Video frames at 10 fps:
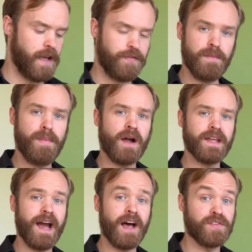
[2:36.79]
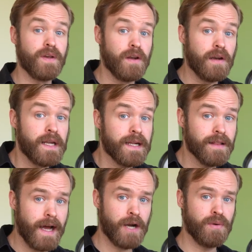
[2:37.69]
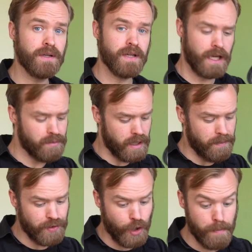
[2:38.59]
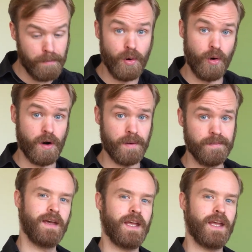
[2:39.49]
If the body has little iron, it will absorb more.